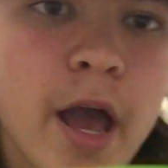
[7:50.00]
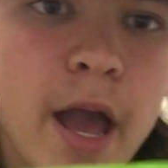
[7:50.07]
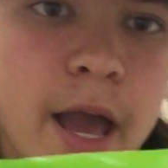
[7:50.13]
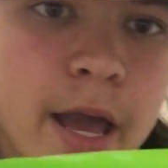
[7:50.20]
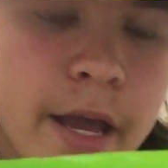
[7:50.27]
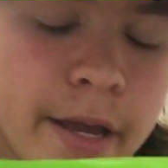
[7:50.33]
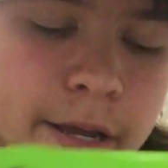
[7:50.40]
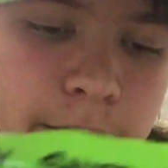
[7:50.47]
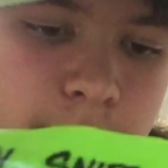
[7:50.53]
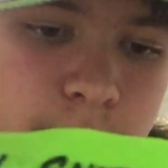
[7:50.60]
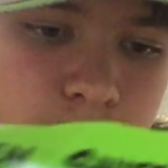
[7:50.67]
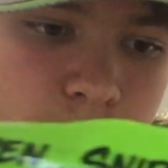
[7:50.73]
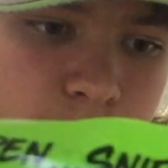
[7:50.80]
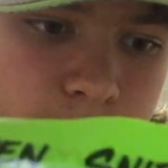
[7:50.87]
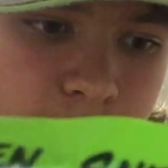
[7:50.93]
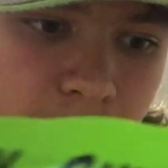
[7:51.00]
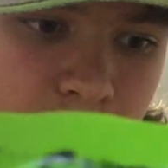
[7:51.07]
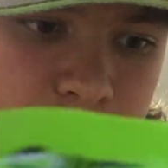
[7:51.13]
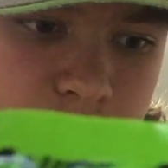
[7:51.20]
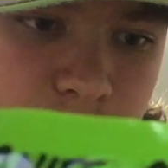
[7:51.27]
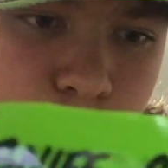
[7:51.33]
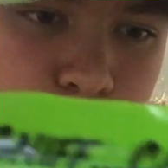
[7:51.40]
a
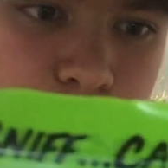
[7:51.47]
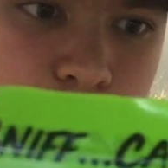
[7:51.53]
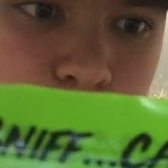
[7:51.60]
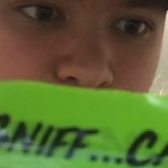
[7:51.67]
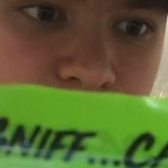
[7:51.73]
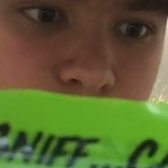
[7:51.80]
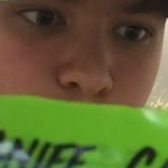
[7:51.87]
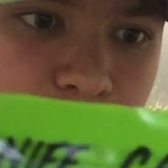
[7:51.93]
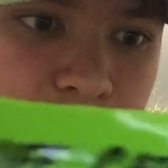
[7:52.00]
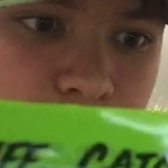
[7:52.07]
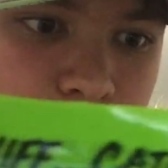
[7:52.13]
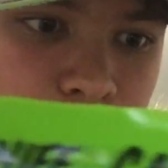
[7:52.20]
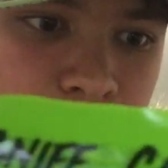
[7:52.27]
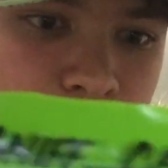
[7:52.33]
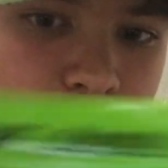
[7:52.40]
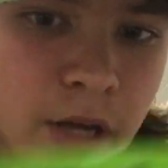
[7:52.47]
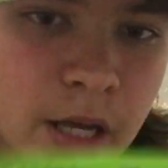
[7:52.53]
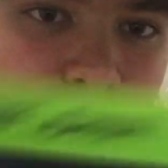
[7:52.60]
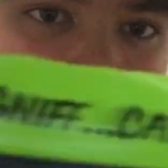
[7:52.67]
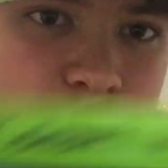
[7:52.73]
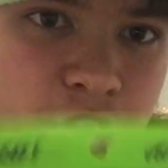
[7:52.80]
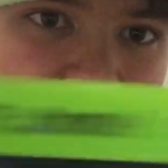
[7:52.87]
cast and retrieve bait where you
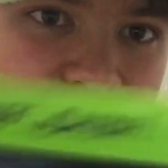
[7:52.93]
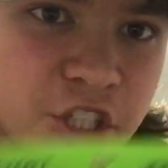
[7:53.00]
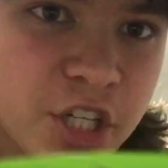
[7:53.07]
kind of just